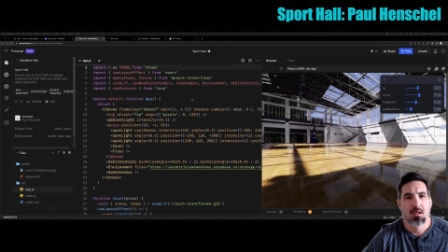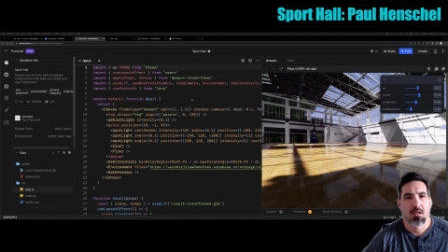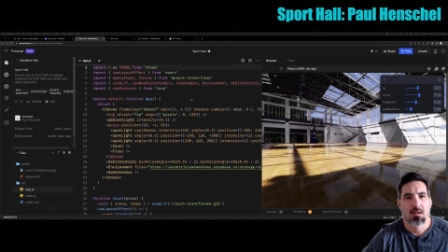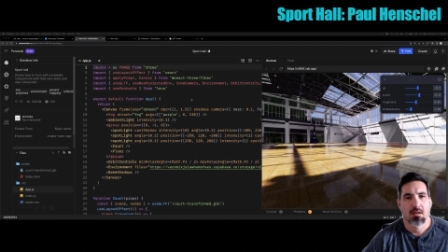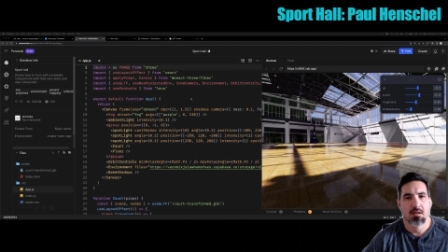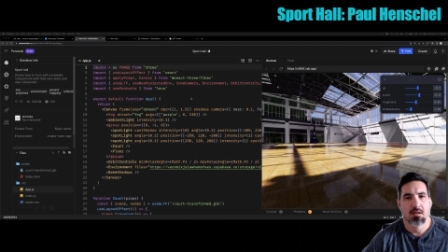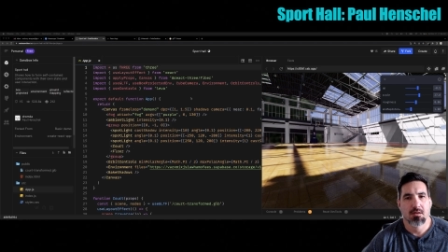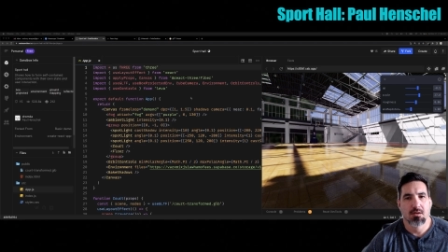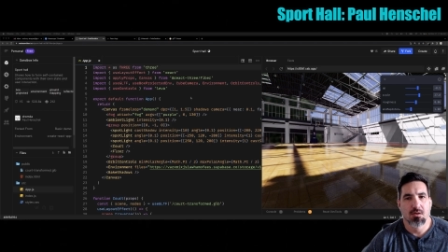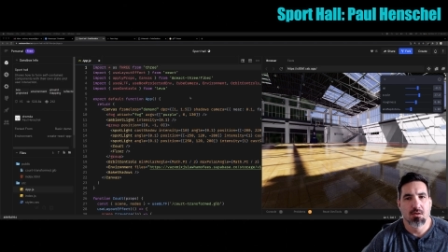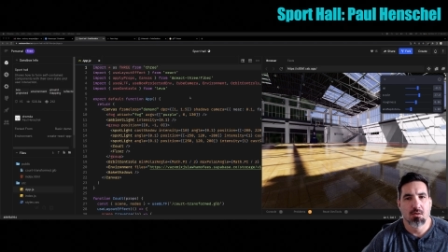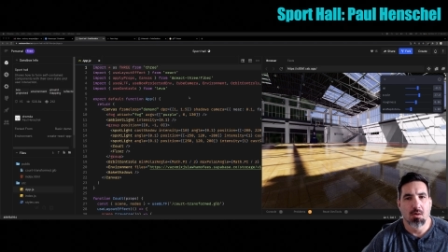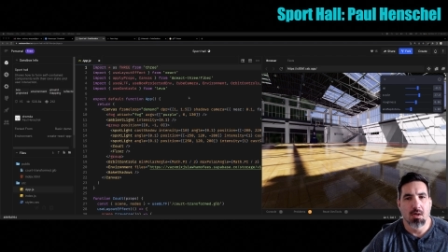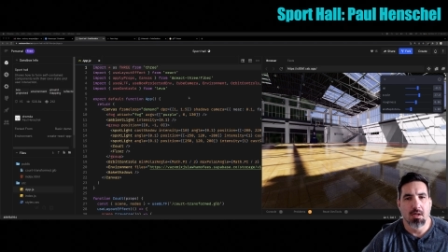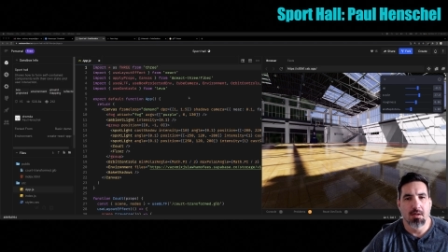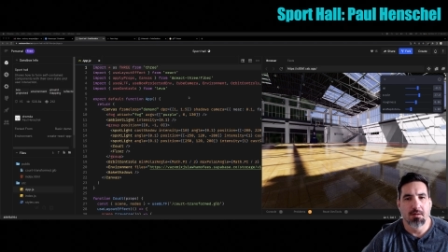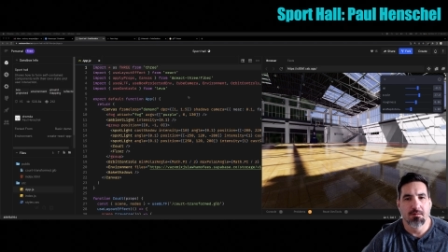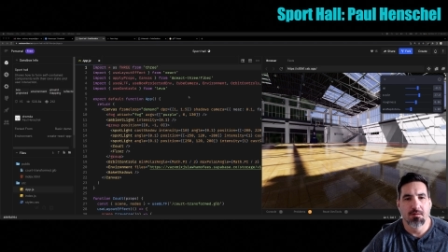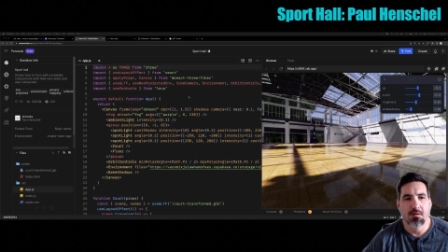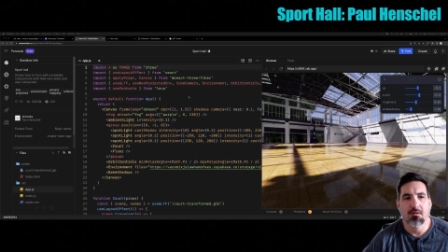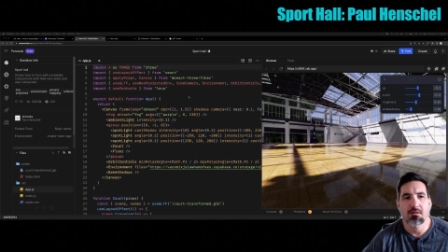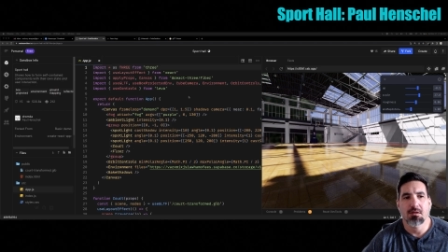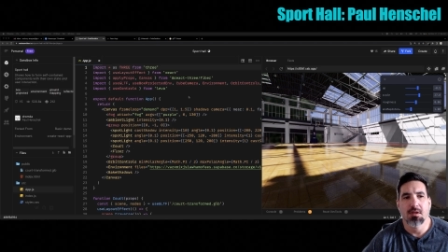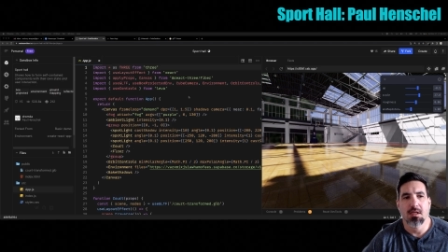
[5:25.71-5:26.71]
There's quite a
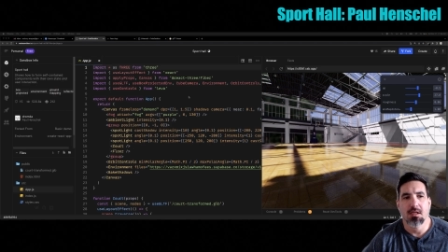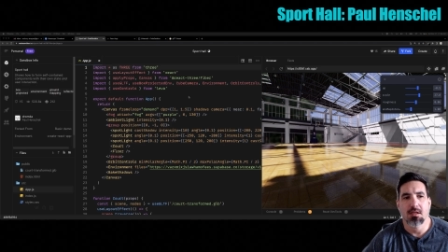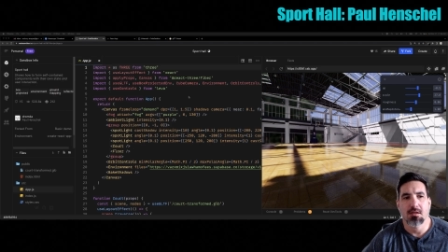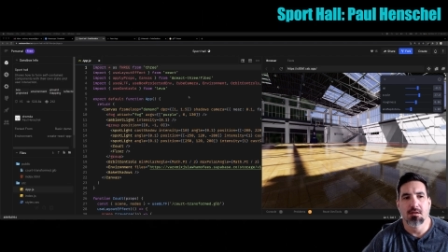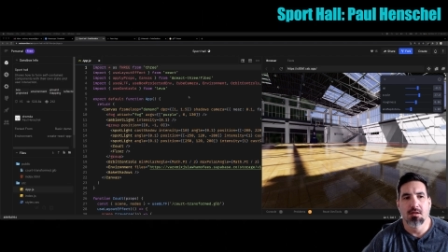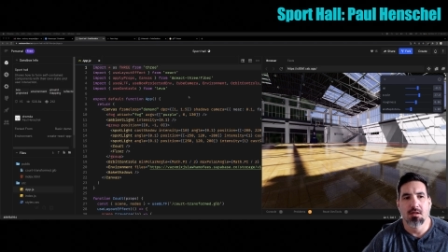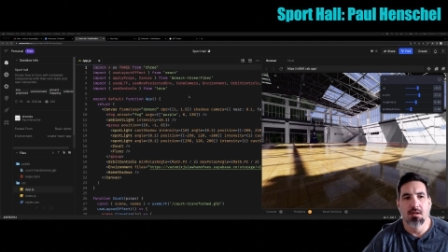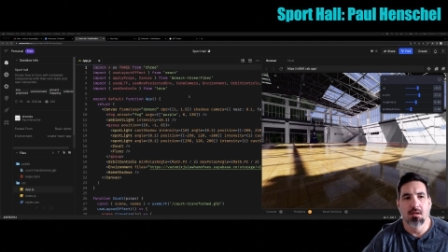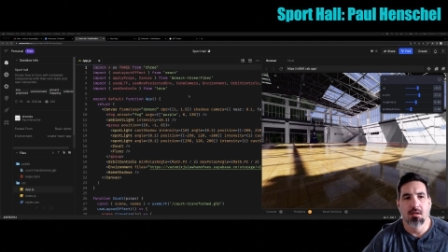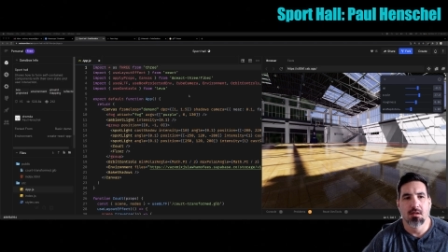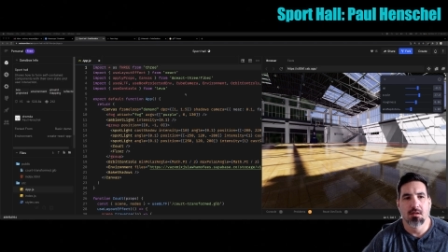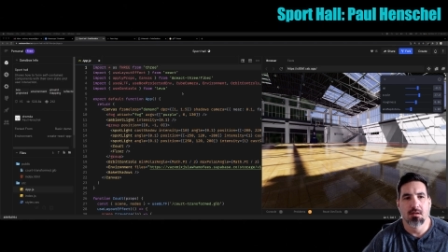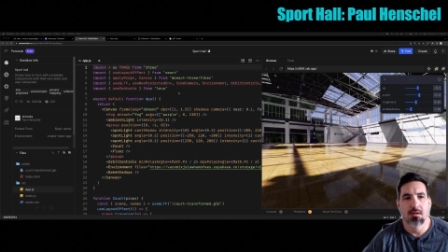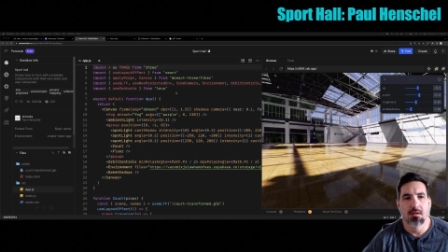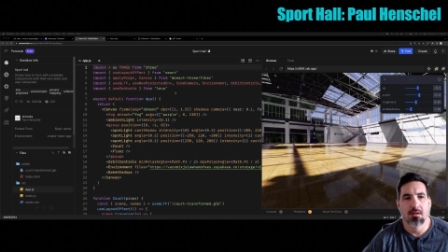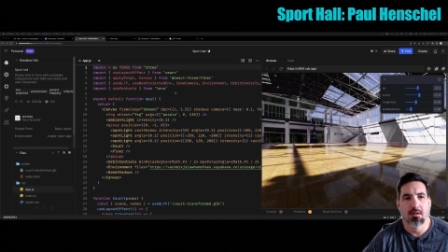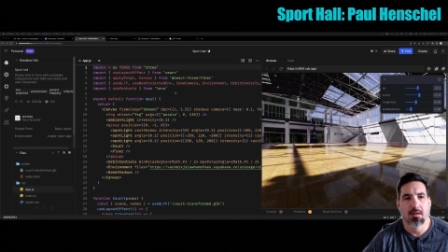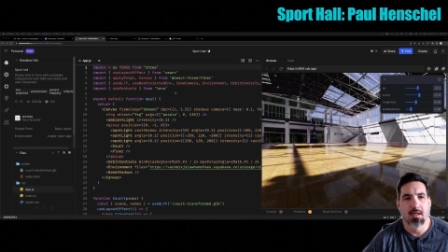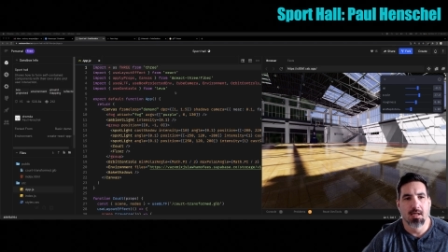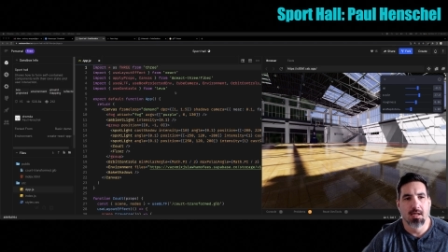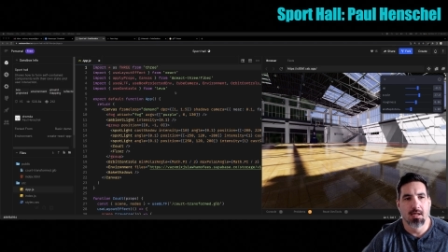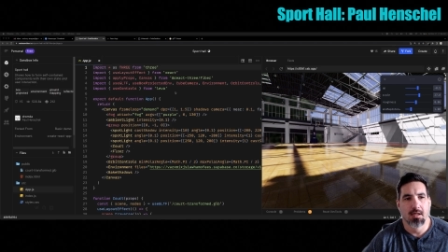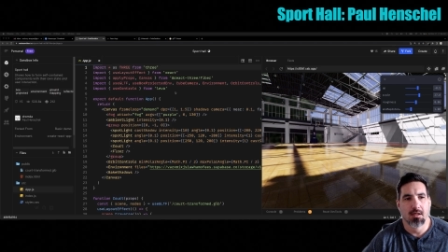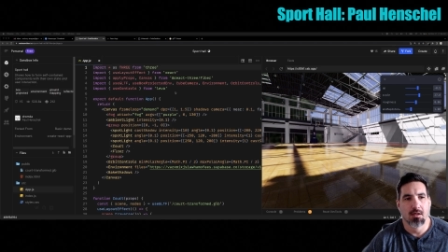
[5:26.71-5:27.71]
few things here
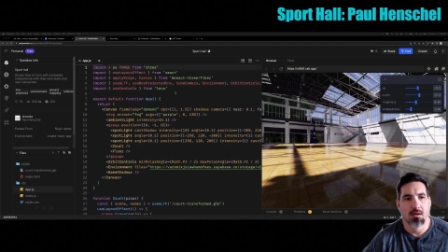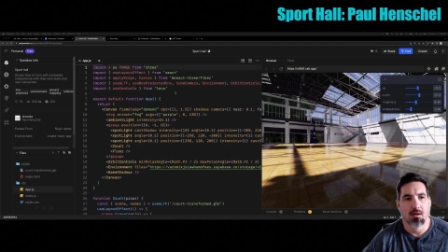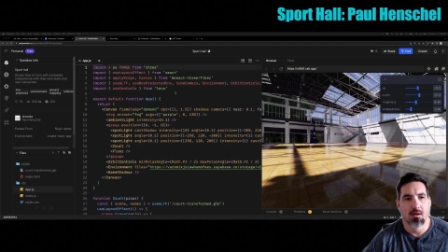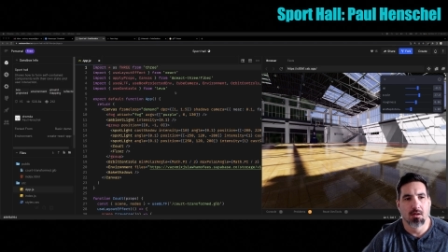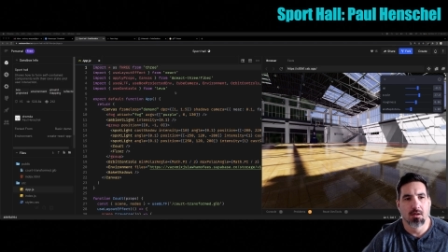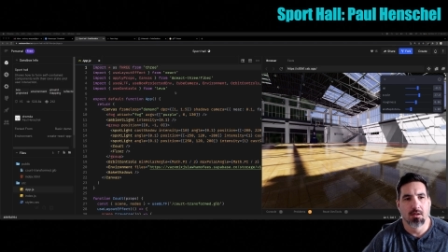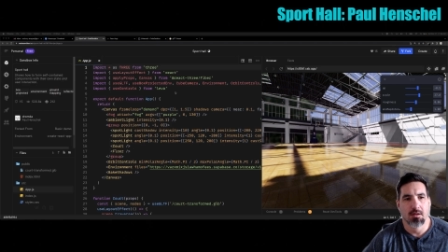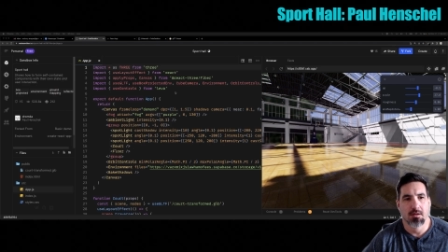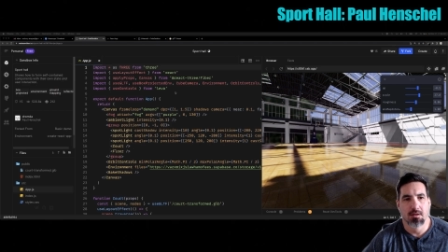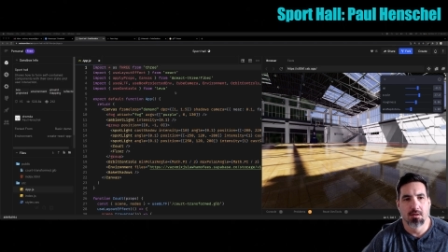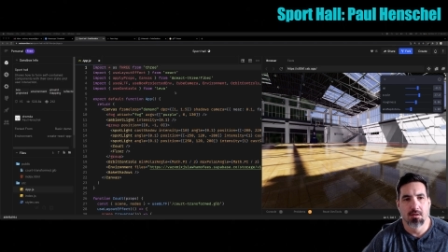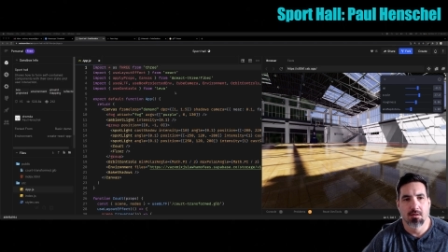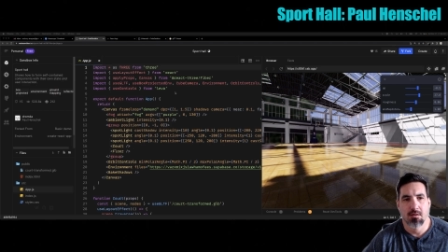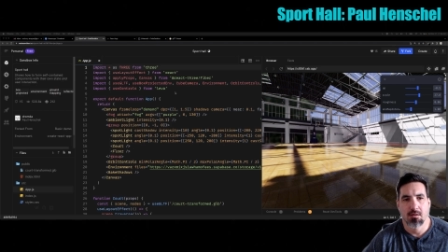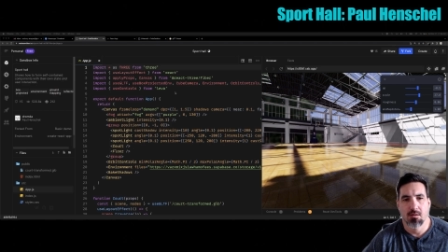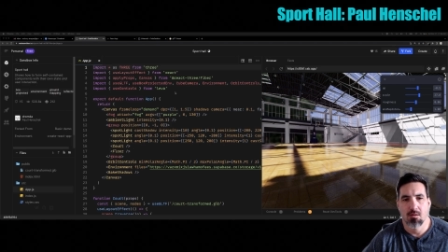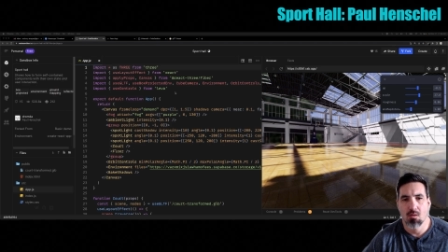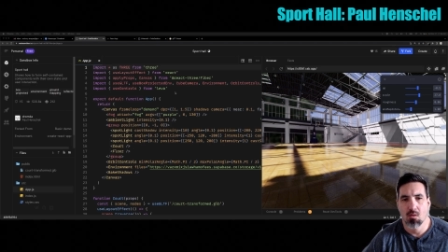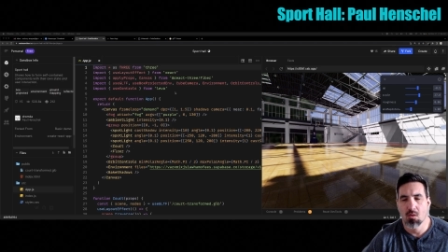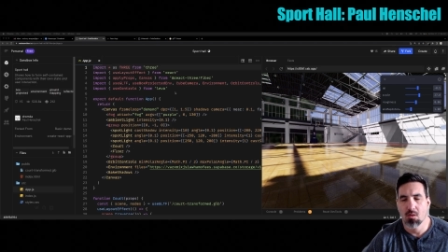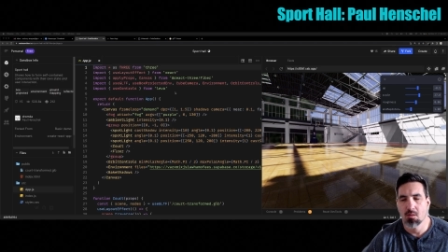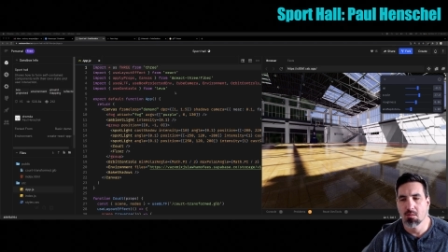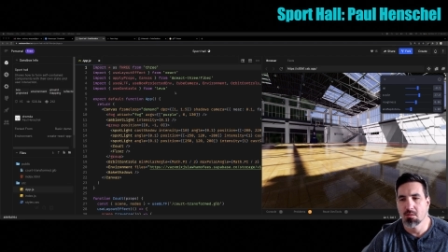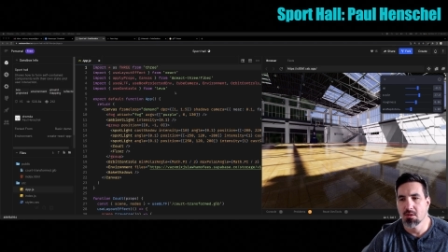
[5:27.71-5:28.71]
that aren't
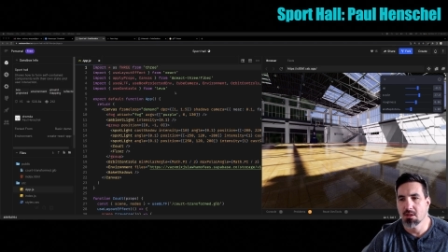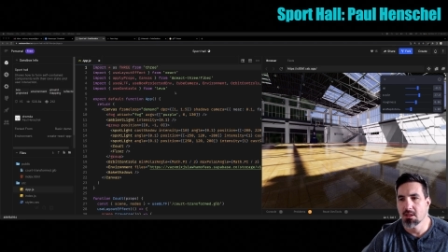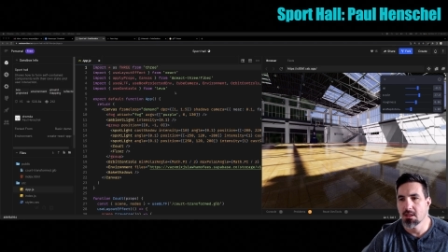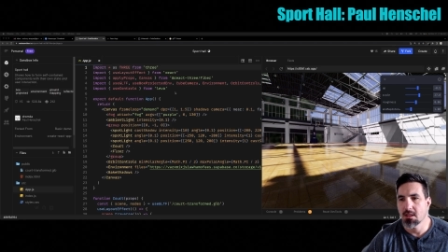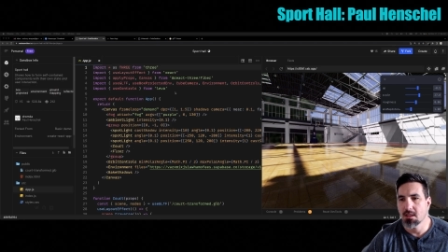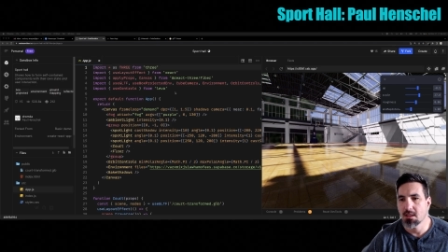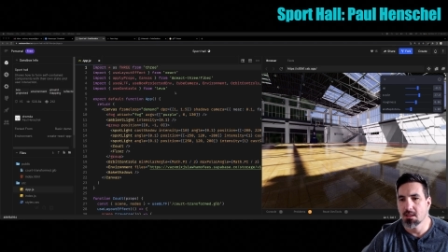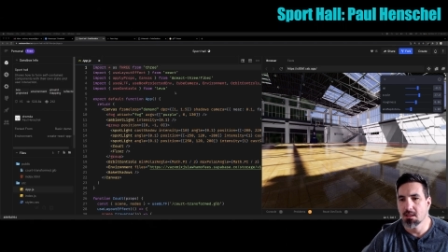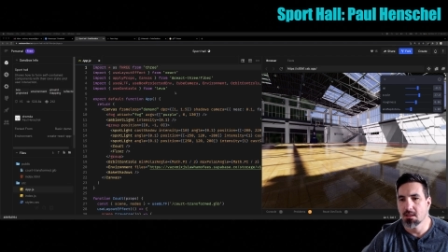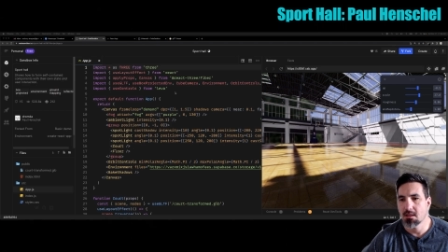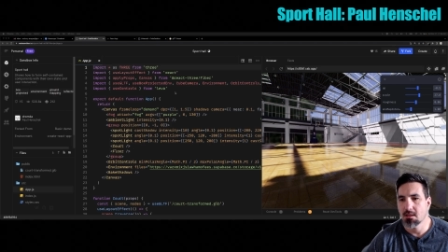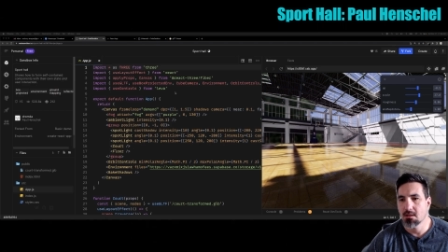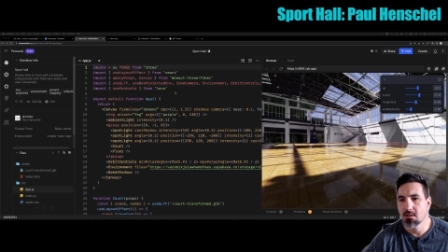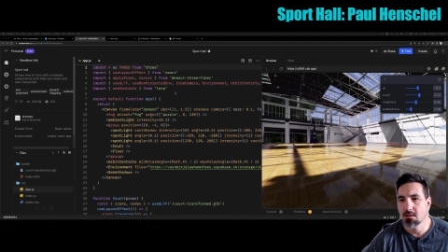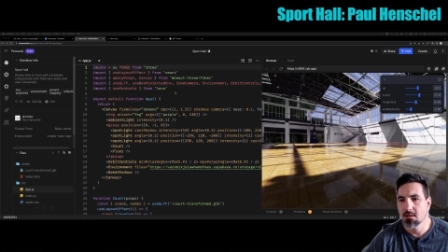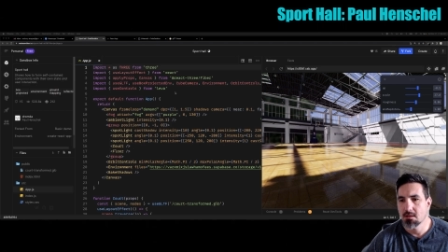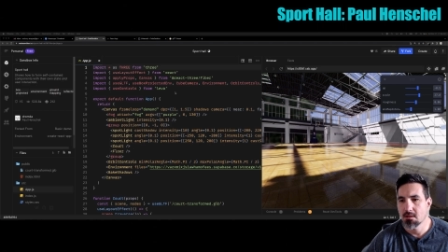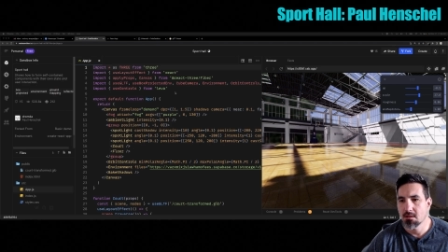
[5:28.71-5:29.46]
normally,